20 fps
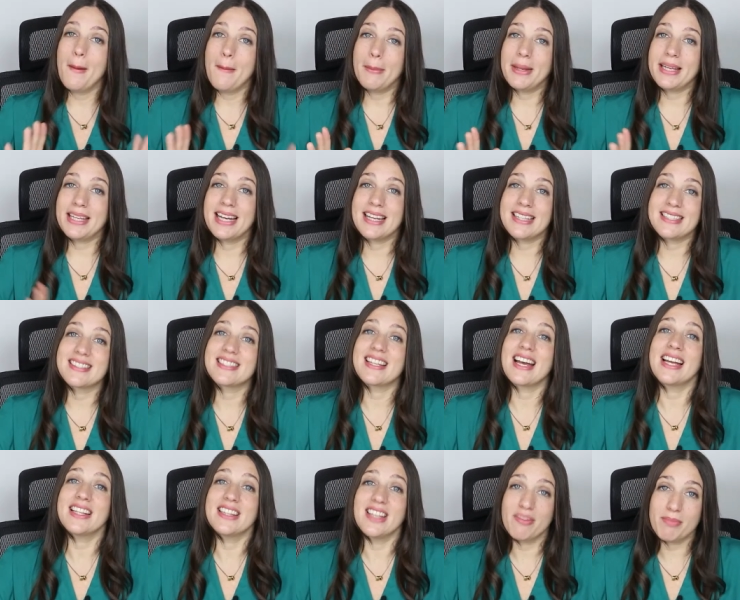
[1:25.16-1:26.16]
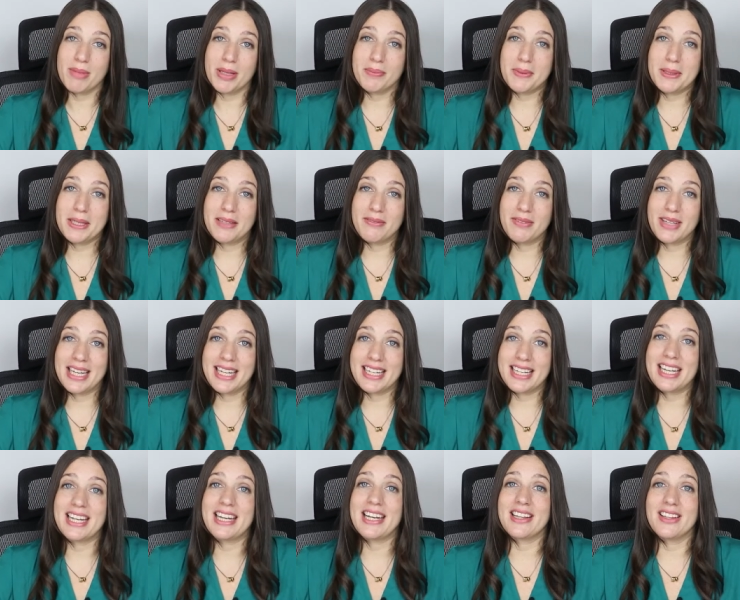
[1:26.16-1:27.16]
But yes, I love my
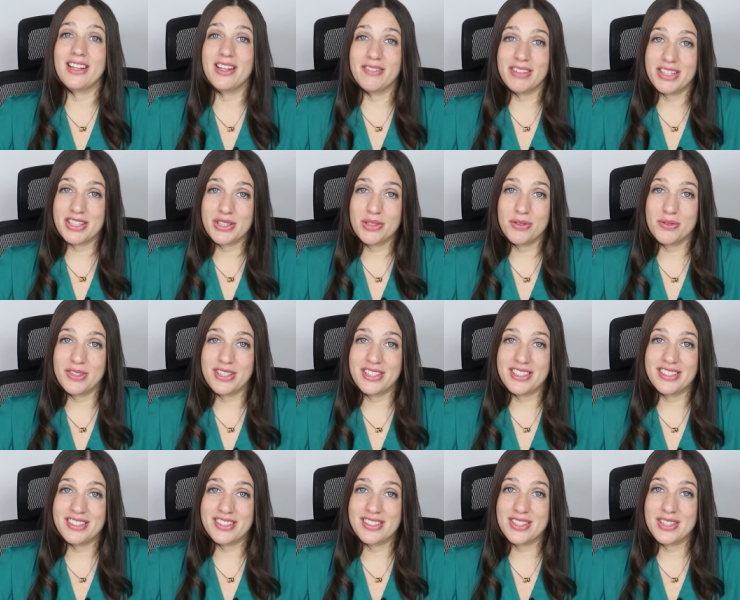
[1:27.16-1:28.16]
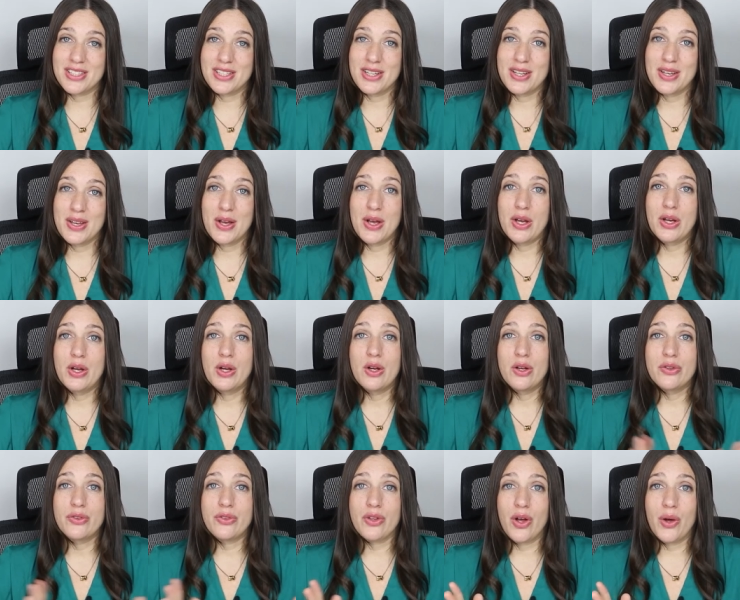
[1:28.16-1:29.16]
minivan and I love S U Vs.
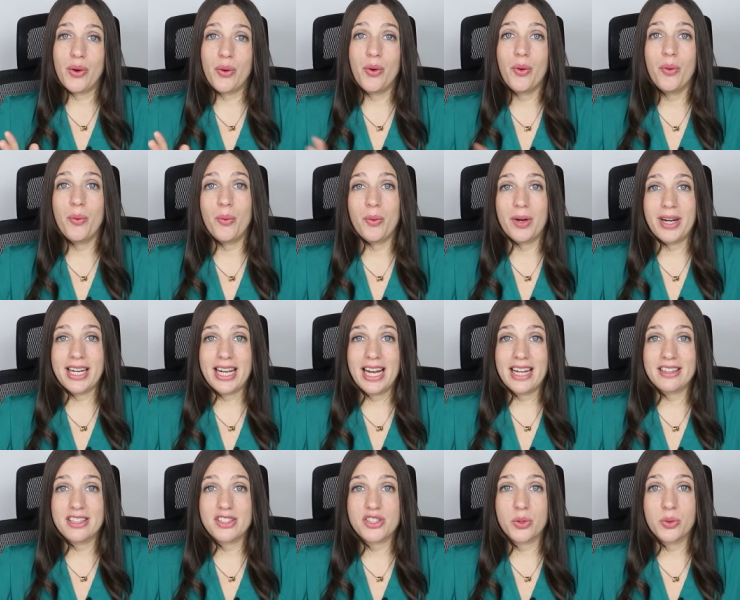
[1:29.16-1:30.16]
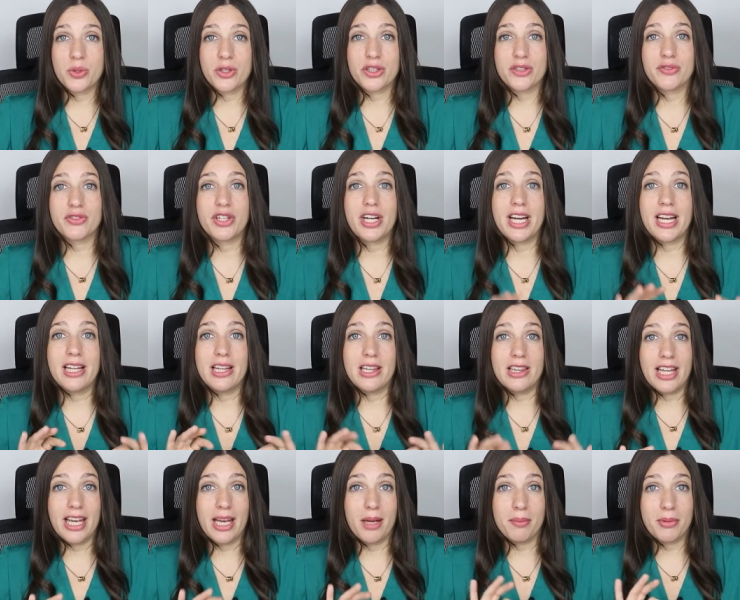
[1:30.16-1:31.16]
So when I got this order for a
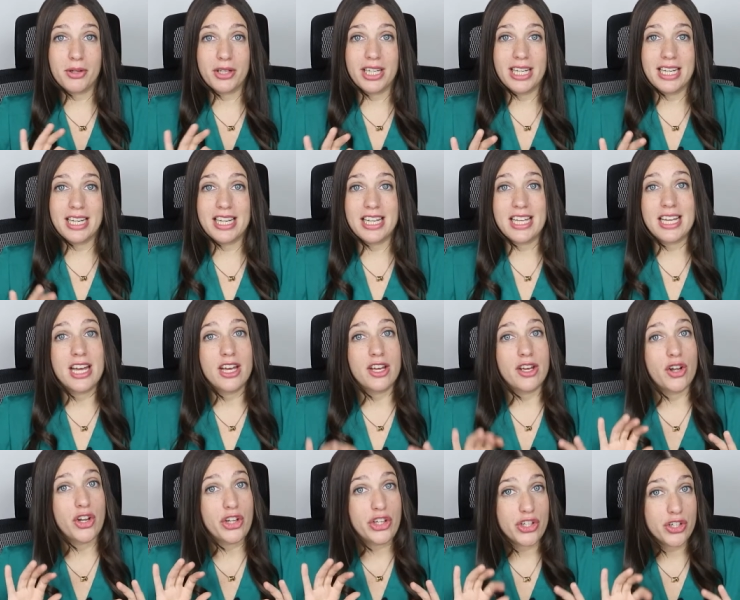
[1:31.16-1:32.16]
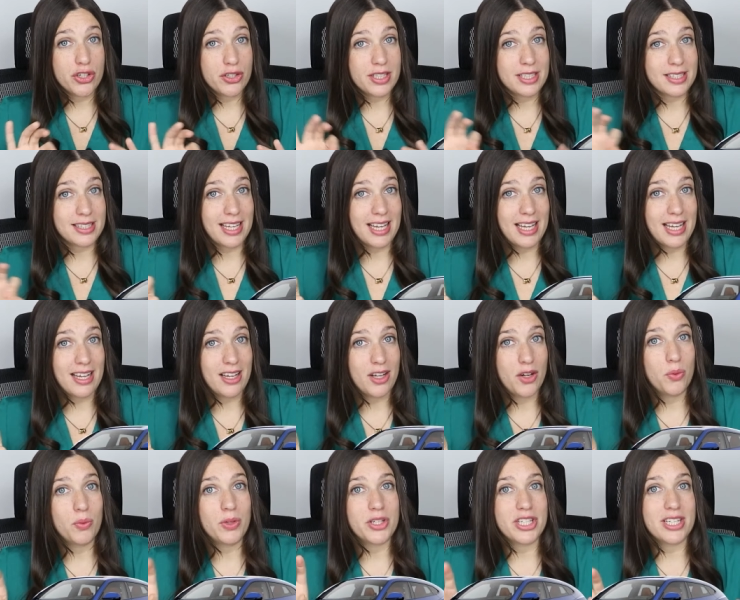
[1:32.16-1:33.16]
Lamborghini Urus cake,
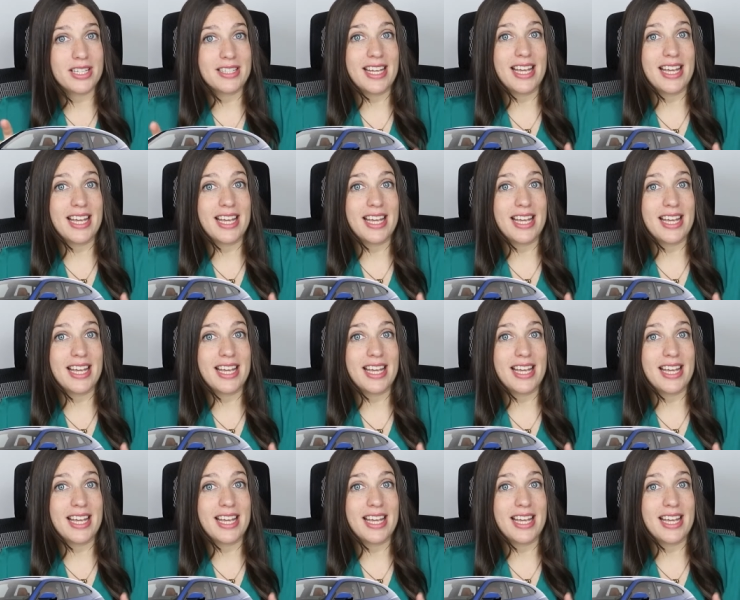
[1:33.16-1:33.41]
which is